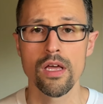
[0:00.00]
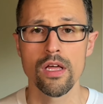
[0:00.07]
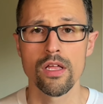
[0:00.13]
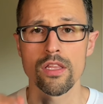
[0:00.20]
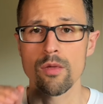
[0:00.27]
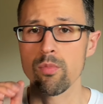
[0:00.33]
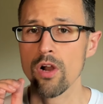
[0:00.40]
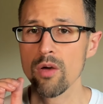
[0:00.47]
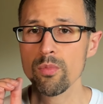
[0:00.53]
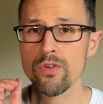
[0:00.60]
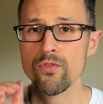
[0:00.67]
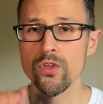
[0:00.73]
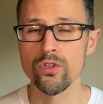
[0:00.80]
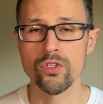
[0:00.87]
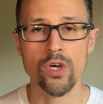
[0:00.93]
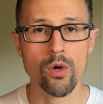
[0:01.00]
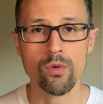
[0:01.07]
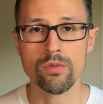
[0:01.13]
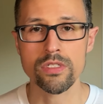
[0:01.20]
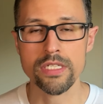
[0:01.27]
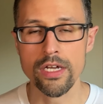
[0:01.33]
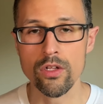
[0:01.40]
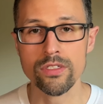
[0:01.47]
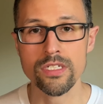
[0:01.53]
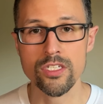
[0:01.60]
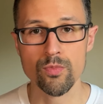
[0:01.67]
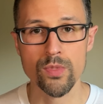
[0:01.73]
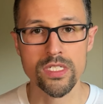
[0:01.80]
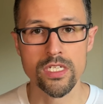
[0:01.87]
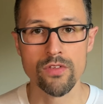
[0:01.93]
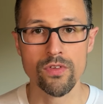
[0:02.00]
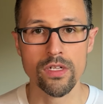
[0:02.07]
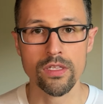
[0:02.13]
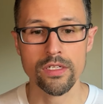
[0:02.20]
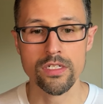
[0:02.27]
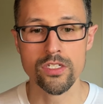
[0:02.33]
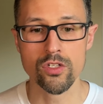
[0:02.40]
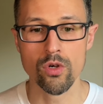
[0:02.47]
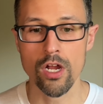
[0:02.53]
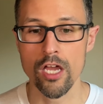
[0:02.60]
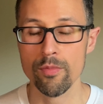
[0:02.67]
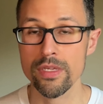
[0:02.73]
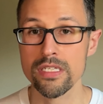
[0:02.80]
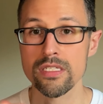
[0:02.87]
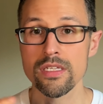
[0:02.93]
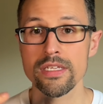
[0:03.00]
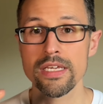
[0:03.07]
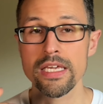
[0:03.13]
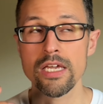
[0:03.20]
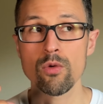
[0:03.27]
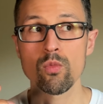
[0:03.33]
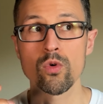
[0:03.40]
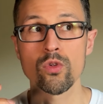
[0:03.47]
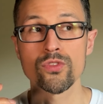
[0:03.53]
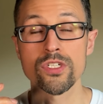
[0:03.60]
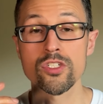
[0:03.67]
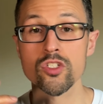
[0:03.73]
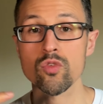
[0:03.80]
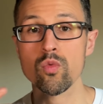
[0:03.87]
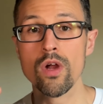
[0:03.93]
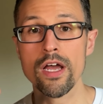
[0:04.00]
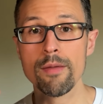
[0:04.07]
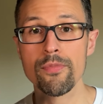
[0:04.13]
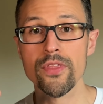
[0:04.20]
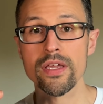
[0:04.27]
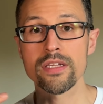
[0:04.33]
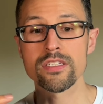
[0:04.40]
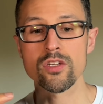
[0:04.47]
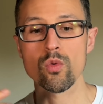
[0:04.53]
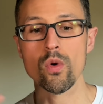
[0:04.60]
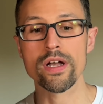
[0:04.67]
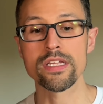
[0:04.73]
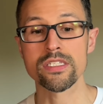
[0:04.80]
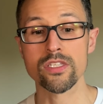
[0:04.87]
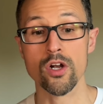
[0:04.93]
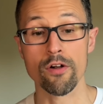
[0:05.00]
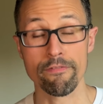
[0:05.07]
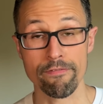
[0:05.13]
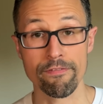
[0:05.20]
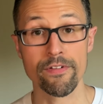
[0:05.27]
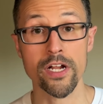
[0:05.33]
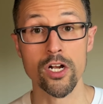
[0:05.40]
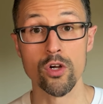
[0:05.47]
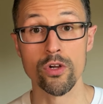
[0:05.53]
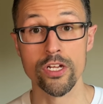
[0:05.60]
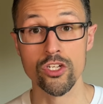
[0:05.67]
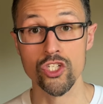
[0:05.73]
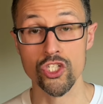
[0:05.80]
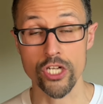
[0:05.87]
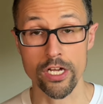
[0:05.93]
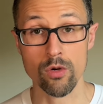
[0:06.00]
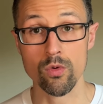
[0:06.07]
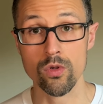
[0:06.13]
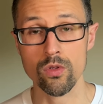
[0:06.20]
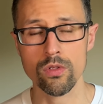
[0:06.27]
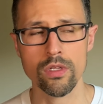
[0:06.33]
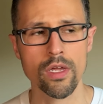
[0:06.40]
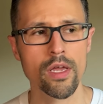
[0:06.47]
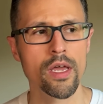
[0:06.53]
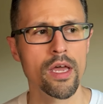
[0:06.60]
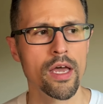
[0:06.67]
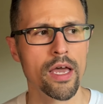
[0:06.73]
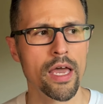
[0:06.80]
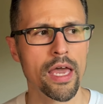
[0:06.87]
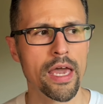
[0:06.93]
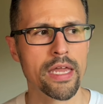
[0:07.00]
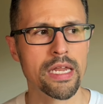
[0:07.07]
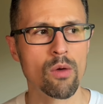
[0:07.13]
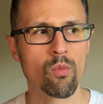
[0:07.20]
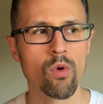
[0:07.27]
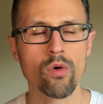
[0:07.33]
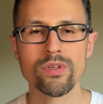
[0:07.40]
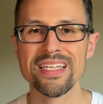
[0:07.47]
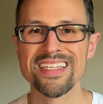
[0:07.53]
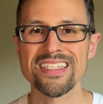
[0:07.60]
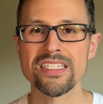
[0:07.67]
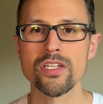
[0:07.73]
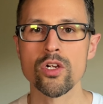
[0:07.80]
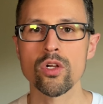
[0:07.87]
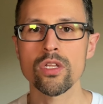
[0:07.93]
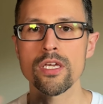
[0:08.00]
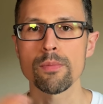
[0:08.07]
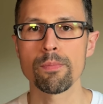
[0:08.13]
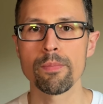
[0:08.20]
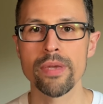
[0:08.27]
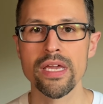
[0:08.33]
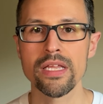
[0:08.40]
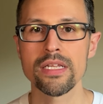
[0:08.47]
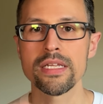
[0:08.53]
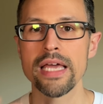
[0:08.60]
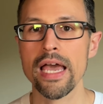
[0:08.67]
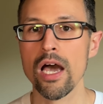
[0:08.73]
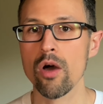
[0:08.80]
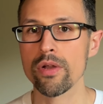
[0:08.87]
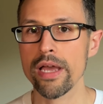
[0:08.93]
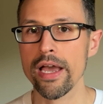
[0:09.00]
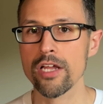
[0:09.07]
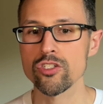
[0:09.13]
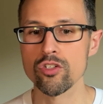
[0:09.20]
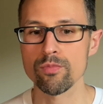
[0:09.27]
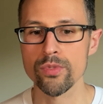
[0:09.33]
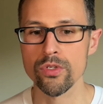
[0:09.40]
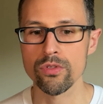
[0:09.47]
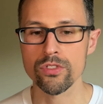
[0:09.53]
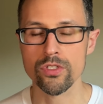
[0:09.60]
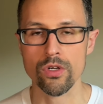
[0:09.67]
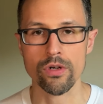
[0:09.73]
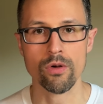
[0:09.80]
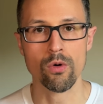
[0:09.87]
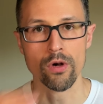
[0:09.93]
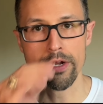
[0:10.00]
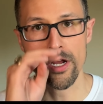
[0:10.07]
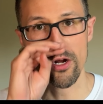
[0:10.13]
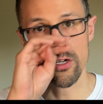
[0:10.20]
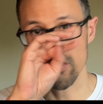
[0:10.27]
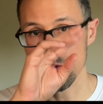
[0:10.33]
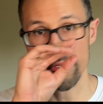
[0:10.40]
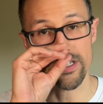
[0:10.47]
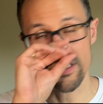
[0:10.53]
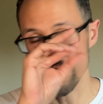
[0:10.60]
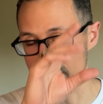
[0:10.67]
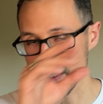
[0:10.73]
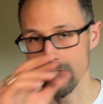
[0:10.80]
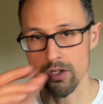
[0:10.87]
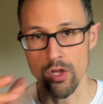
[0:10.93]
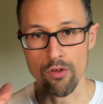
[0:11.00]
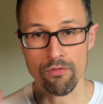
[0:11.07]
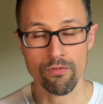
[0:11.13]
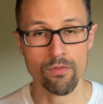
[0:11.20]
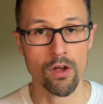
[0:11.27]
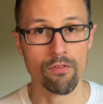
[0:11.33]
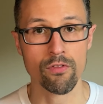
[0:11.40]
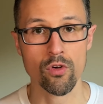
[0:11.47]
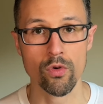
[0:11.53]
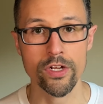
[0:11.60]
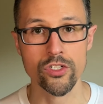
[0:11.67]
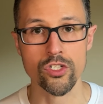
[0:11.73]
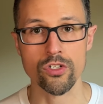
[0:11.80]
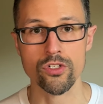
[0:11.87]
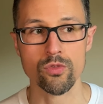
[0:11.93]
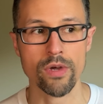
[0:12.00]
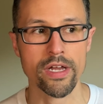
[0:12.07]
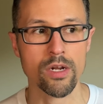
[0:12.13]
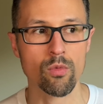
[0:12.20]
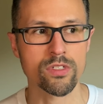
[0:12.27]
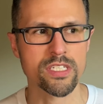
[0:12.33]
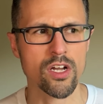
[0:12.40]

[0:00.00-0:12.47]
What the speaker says: The problem if you don't tell it to specifically describe is it will describe things in ways that are very general and it won't necessarily pin down attributes or characteristics of creatures, right? It will